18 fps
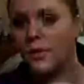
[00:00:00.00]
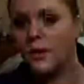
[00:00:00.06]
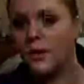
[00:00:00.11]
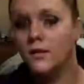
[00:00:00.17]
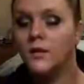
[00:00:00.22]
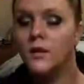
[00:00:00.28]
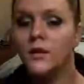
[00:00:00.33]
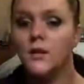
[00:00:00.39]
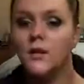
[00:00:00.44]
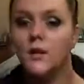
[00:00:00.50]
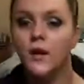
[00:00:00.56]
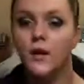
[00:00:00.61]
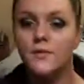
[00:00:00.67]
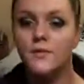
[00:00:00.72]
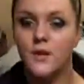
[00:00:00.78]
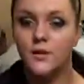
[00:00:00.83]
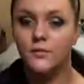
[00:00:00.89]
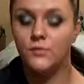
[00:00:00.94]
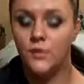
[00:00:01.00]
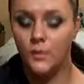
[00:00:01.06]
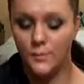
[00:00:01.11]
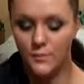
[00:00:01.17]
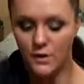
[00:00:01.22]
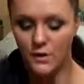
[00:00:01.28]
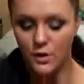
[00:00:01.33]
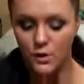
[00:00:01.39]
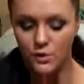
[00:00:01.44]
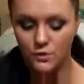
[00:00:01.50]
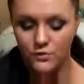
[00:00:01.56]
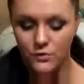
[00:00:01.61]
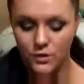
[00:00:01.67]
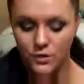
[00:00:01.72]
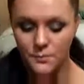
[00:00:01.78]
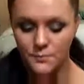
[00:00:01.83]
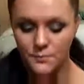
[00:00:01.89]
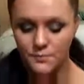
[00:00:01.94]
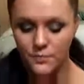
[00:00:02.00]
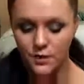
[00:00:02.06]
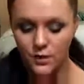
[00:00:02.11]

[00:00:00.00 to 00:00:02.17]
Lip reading: the mitt and then rub that over.